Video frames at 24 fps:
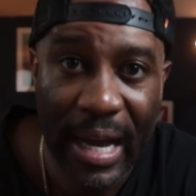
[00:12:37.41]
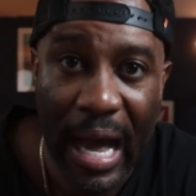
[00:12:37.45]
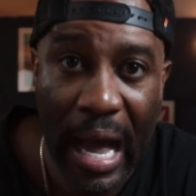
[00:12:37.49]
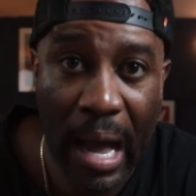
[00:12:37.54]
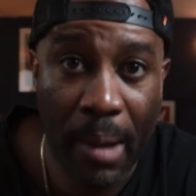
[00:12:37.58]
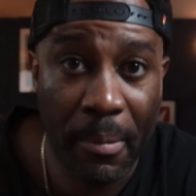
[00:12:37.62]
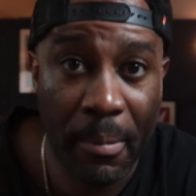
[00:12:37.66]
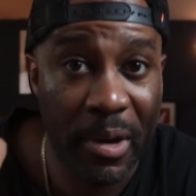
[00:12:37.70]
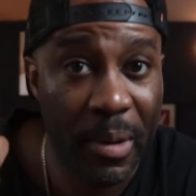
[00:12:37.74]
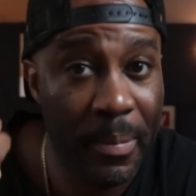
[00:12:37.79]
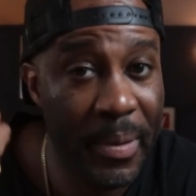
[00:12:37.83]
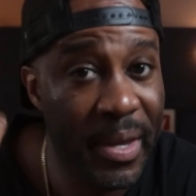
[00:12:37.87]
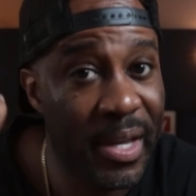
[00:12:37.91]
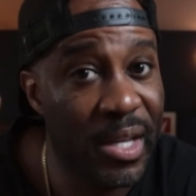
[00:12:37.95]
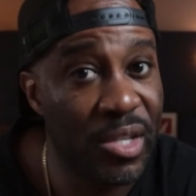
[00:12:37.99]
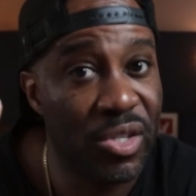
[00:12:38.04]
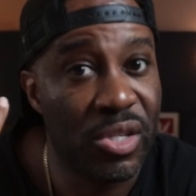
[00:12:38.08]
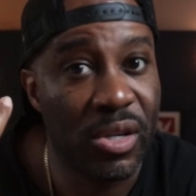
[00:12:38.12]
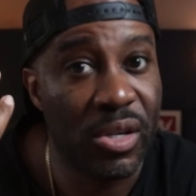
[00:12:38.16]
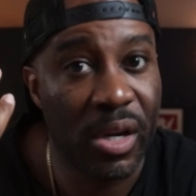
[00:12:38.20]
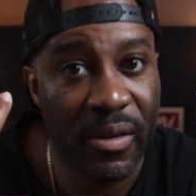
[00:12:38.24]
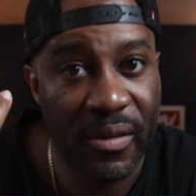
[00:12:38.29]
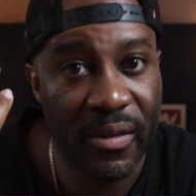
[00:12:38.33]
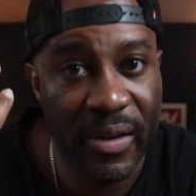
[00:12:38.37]
I'm going to be
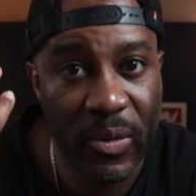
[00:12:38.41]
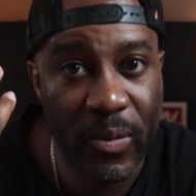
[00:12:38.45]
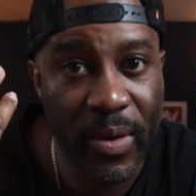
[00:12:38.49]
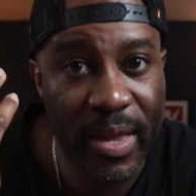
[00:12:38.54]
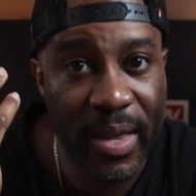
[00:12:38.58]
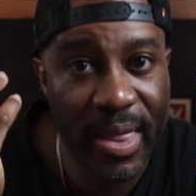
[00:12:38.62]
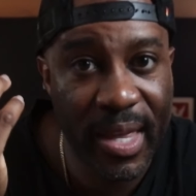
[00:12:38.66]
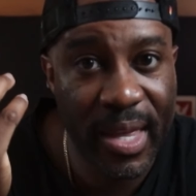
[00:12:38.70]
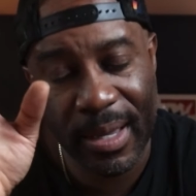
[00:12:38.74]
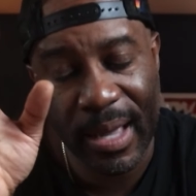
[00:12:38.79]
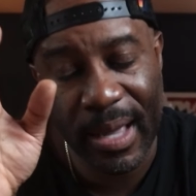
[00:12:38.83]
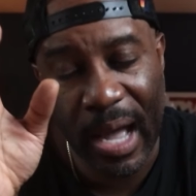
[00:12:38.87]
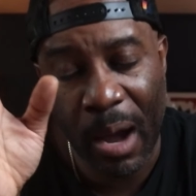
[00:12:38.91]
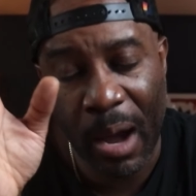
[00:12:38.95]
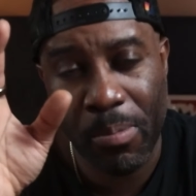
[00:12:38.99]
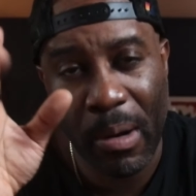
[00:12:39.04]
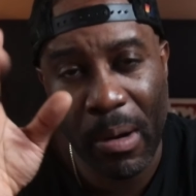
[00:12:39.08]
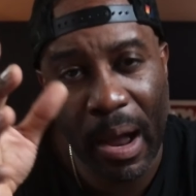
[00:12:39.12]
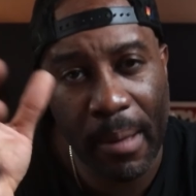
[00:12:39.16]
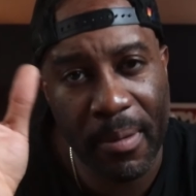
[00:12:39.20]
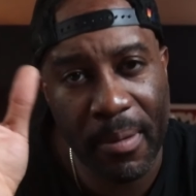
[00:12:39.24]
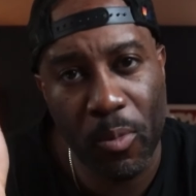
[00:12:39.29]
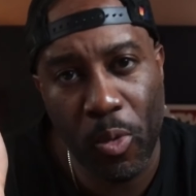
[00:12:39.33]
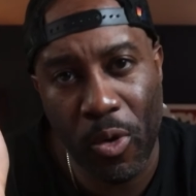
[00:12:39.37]
conservative with it. I'm
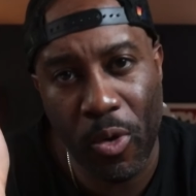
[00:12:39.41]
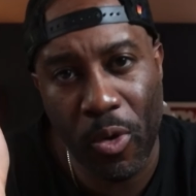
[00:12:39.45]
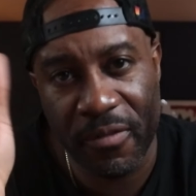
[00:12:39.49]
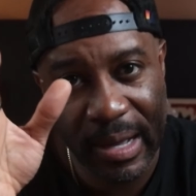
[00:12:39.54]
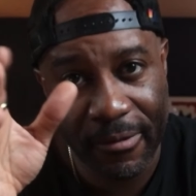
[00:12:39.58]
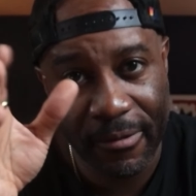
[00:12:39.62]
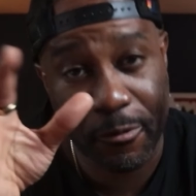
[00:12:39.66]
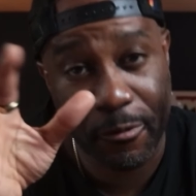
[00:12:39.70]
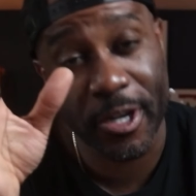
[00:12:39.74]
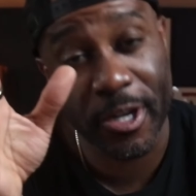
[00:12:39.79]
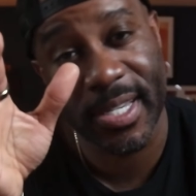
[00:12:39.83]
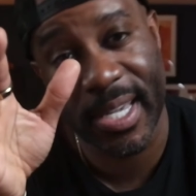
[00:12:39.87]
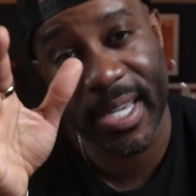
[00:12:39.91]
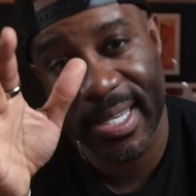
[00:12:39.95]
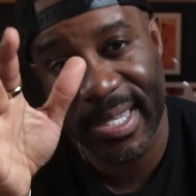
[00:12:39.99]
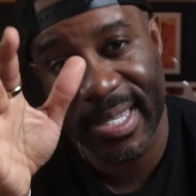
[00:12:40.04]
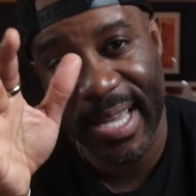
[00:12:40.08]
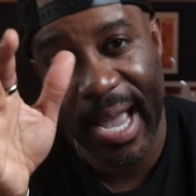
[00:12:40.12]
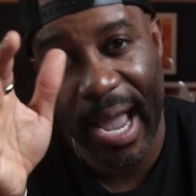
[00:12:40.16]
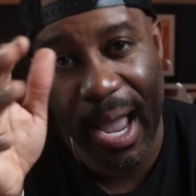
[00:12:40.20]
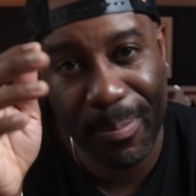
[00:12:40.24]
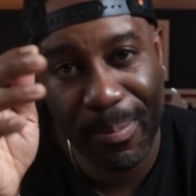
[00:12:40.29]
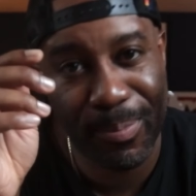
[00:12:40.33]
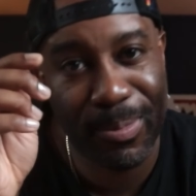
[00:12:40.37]
probably more of the frisky
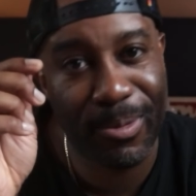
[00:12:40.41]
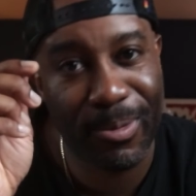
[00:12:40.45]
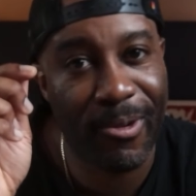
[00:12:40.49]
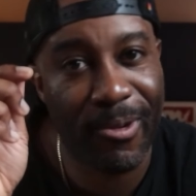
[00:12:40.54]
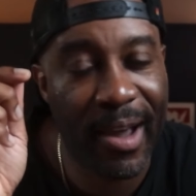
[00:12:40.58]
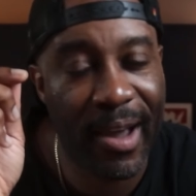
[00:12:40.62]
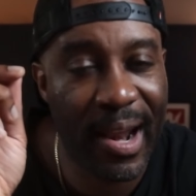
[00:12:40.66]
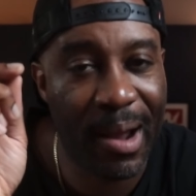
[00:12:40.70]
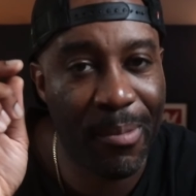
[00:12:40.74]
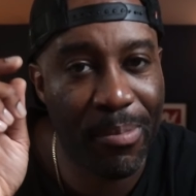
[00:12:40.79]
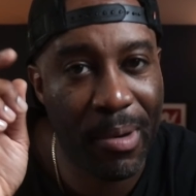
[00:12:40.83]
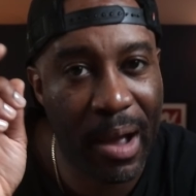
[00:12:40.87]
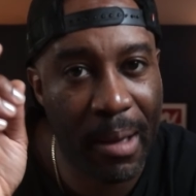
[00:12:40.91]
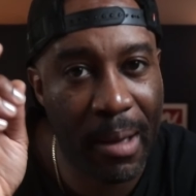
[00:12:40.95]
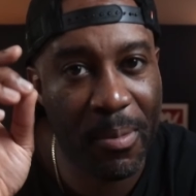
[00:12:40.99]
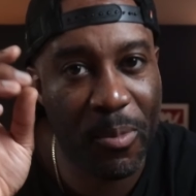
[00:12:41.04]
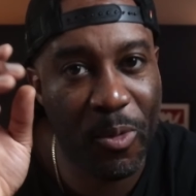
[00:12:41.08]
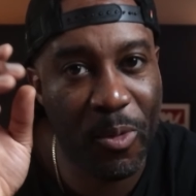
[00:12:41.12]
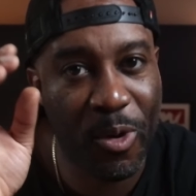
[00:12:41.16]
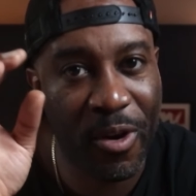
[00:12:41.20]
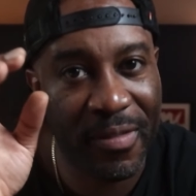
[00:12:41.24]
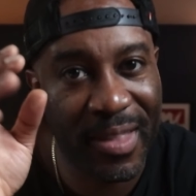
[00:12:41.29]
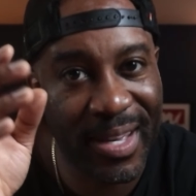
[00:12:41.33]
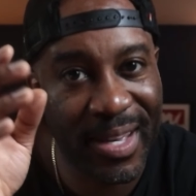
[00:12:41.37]
type, right? I'm probably
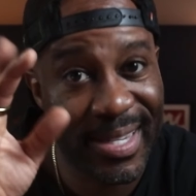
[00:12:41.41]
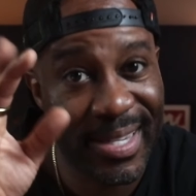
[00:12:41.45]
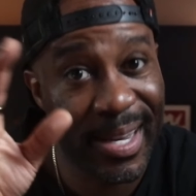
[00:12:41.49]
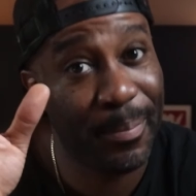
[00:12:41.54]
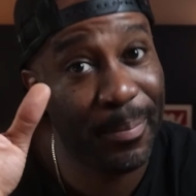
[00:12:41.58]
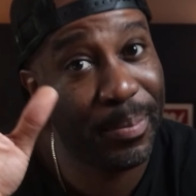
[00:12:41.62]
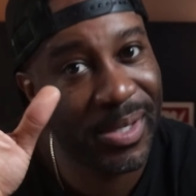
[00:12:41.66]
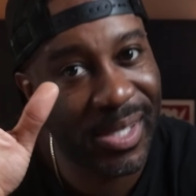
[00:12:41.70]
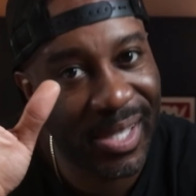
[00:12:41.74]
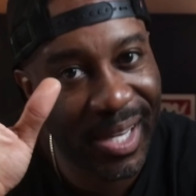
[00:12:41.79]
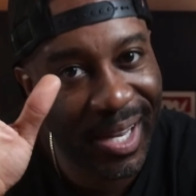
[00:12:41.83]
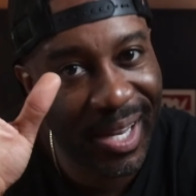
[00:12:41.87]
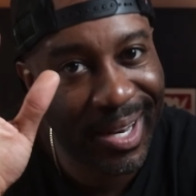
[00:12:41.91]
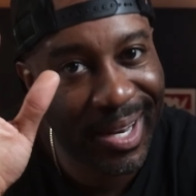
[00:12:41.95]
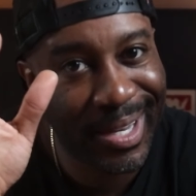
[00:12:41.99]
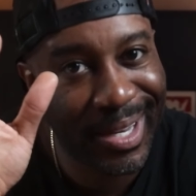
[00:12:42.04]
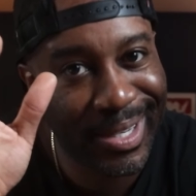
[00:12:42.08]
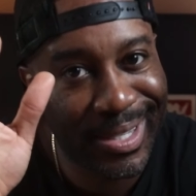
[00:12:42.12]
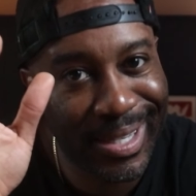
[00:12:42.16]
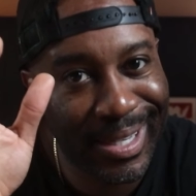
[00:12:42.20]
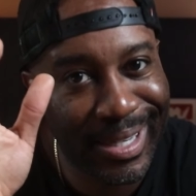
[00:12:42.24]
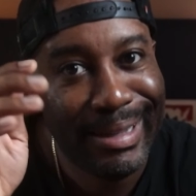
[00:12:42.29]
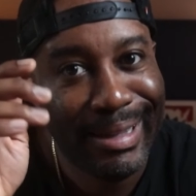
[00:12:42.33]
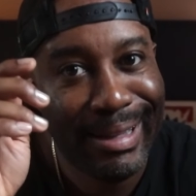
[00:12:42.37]
more of the 10%
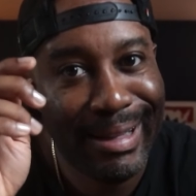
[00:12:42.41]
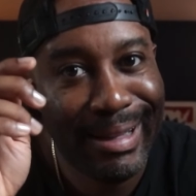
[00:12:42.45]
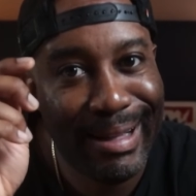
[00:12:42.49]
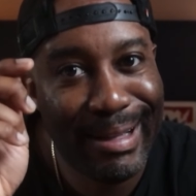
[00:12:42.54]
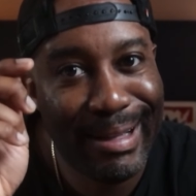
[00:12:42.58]
into